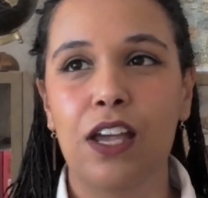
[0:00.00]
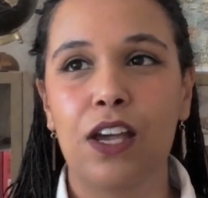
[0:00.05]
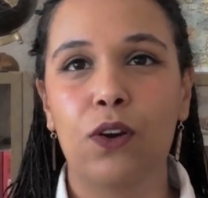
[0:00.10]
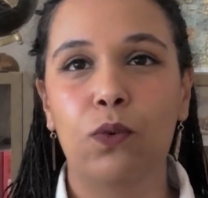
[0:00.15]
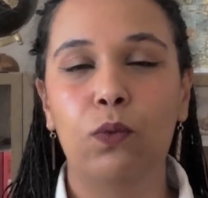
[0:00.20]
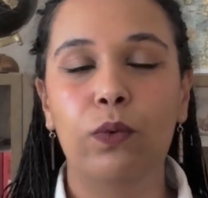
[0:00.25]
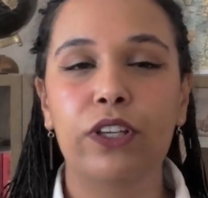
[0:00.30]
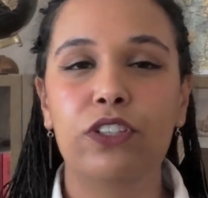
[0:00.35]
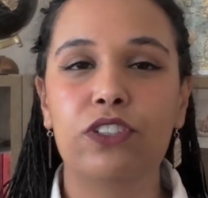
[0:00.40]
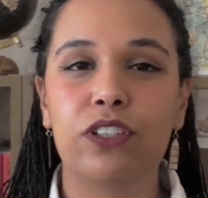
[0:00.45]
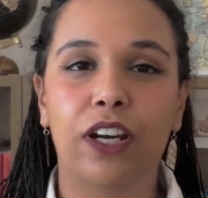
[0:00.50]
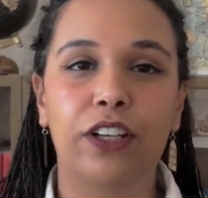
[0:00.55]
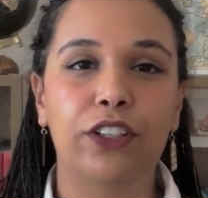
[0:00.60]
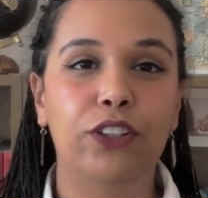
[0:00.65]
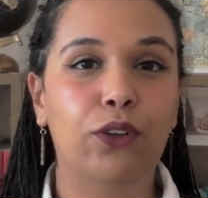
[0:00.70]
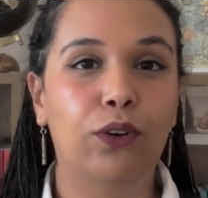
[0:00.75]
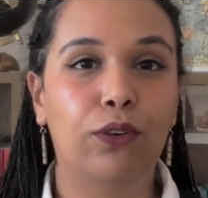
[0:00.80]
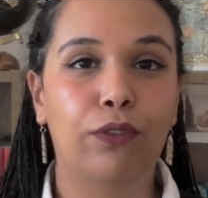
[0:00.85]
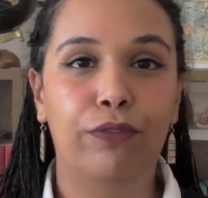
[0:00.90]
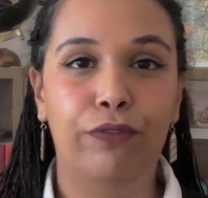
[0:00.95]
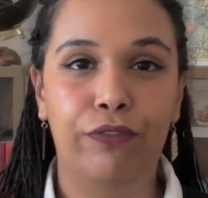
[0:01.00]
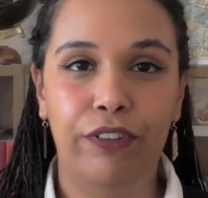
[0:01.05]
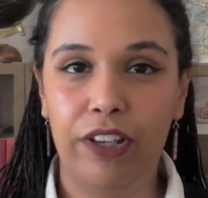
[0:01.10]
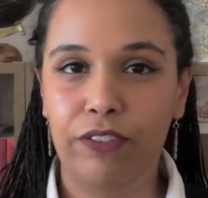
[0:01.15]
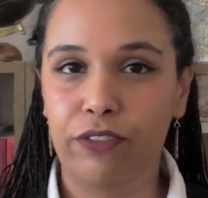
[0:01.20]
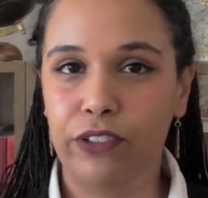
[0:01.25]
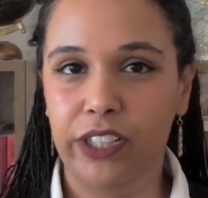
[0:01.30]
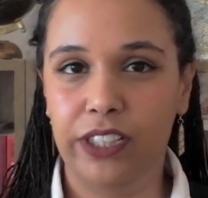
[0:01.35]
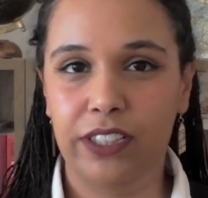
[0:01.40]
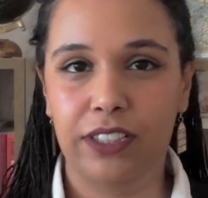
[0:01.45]
Which are your
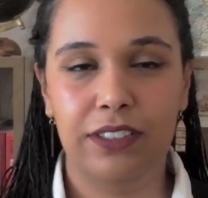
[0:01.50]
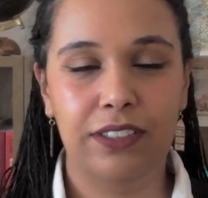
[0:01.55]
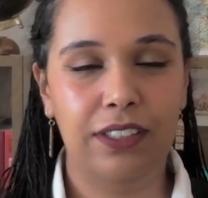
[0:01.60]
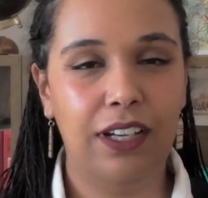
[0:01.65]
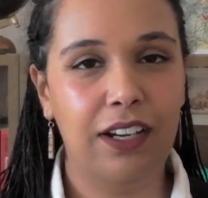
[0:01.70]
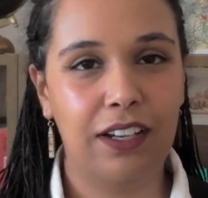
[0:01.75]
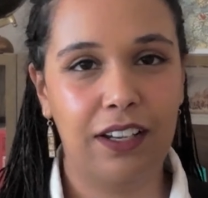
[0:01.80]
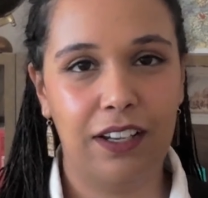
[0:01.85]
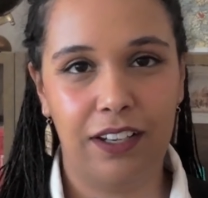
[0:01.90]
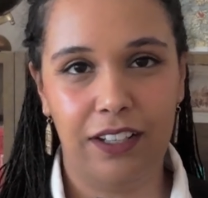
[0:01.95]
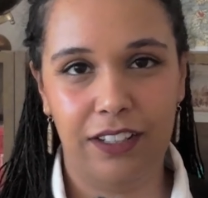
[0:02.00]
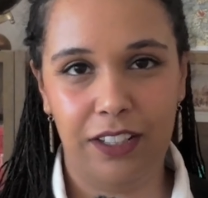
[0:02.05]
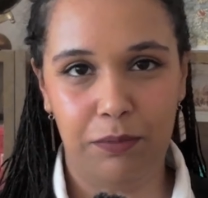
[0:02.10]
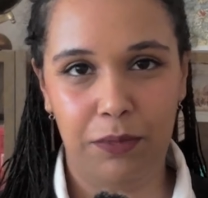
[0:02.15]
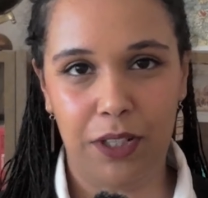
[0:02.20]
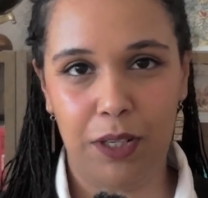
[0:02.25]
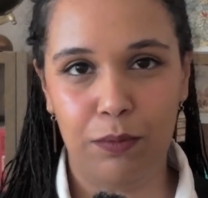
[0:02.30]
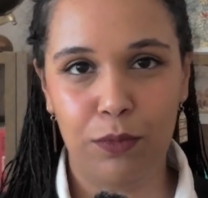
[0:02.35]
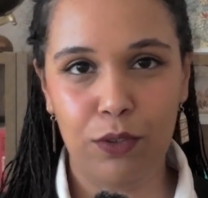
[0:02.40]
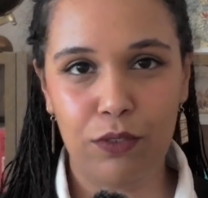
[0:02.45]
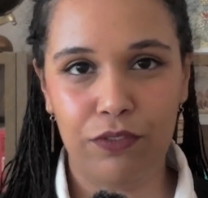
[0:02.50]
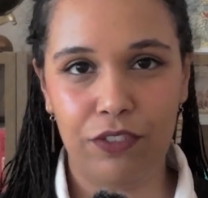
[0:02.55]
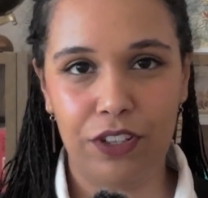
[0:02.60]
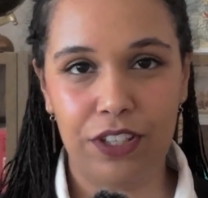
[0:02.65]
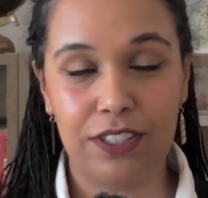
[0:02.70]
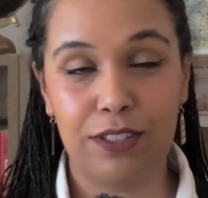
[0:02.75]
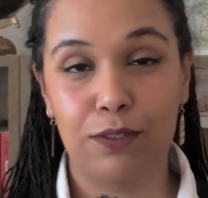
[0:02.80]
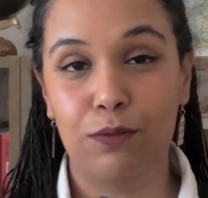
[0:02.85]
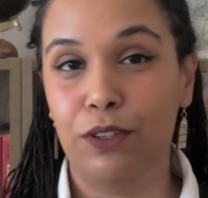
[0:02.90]
favorite Dark Academia movies,